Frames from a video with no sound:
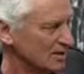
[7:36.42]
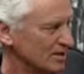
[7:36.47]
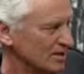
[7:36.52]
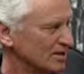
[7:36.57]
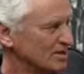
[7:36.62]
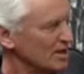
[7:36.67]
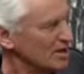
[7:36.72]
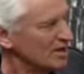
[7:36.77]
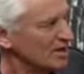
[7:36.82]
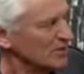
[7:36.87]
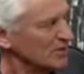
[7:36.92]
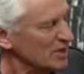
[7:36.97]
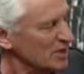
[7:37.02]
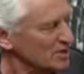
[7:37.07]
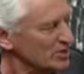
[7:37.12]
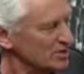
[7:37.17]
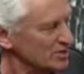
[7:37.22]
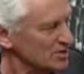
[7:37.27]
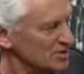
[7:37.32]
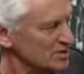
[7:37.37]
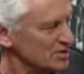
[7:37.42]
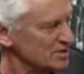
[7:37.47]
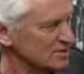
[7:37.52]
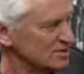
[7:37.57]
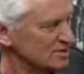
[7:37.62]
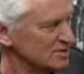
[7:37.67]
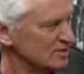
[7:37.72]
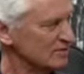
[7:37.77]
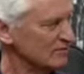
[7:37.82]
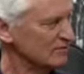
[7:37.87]
young
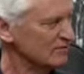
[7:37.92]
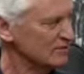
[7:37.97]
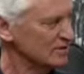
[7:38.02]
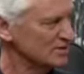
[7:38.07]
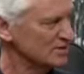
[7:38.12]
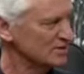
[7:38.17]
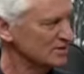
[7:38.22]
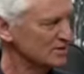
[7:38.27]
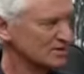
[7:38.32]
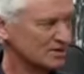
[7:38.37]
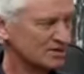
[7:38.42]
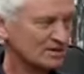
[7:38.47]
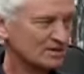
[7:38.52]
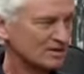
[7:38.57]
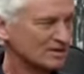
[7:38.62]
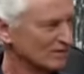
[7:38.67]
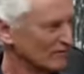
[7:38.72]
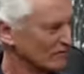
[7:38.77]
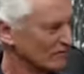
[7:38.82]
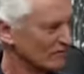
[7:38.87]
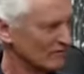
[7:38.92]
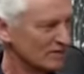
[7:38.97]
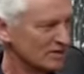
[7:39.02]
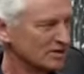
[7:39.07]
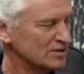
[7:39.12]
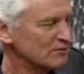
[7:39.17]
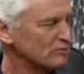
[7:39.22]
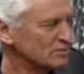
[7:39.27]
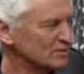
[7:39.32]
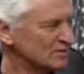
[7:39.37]
patients with
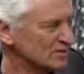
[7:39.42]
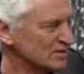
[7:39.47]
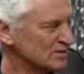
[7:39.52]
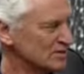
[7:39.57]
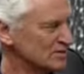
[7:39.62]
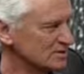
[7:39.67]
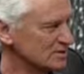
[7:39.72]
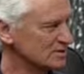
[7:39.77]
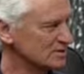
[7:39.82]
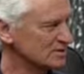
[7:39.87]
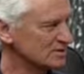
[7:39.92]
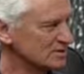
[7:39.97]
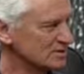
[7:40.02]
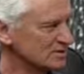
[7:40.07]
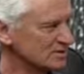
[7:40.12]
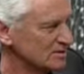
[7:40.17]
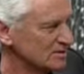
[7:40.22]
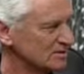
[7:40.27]
very good success.